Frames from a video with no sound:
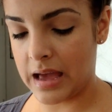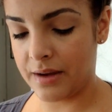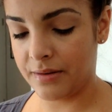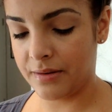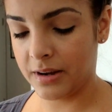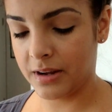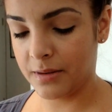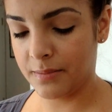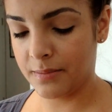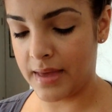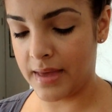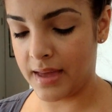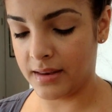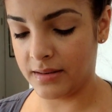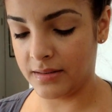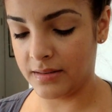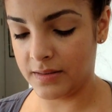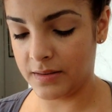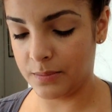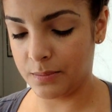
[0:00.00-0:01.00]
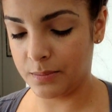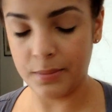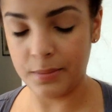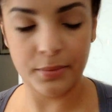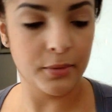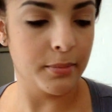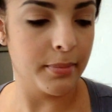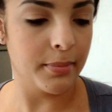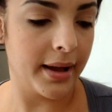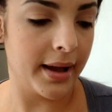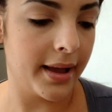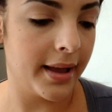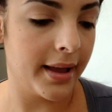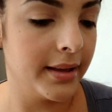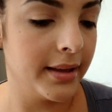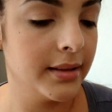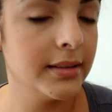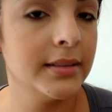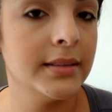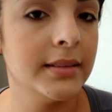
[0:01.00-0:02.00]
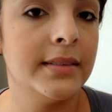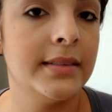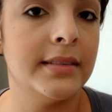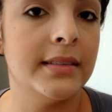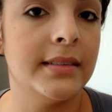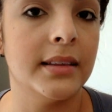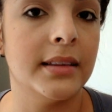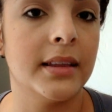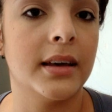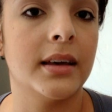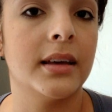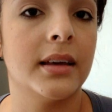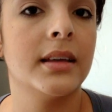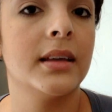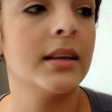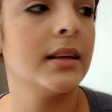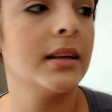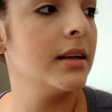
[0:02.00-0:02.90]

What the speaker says: I recommend people buy Stila